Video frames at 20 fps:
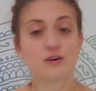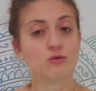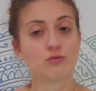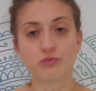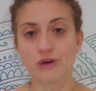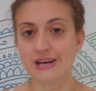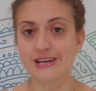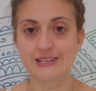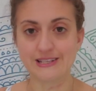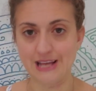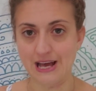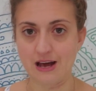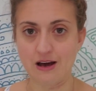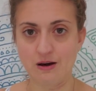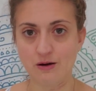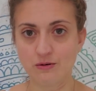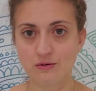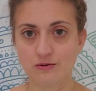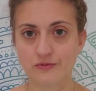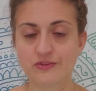Right
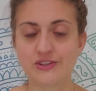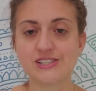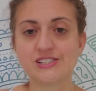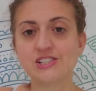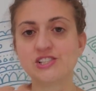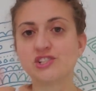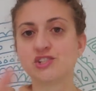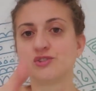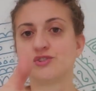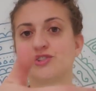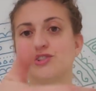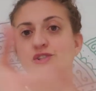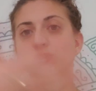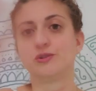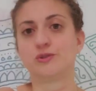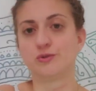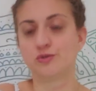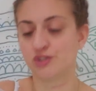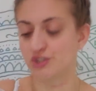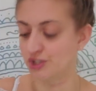now, this is your
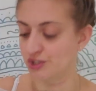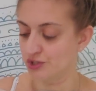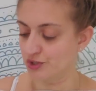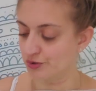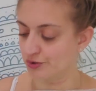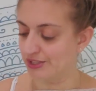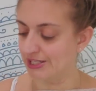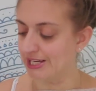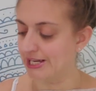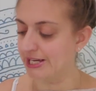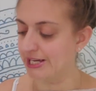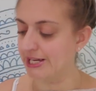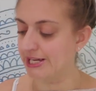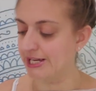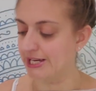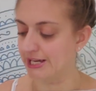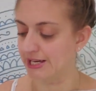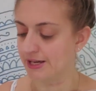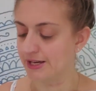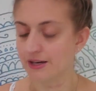solution, your
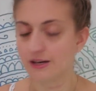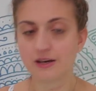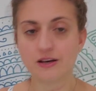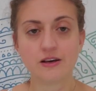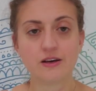key.